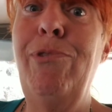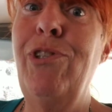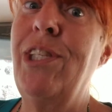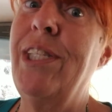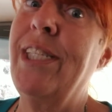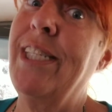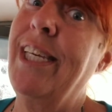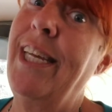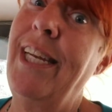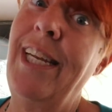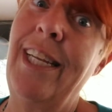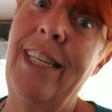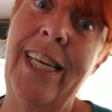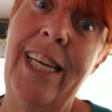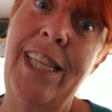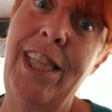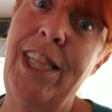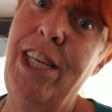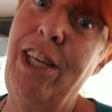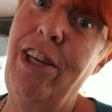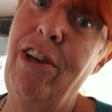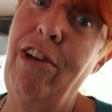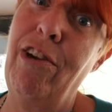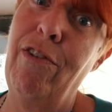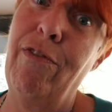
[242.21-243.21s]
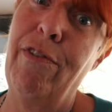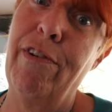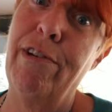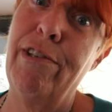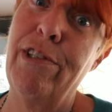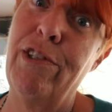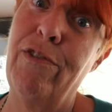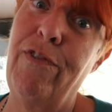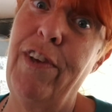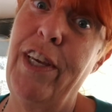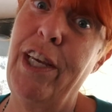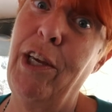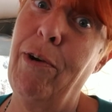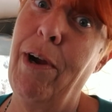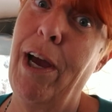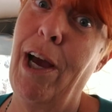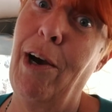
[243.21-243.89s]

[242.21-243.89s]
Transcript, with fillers: just going to let the universe figure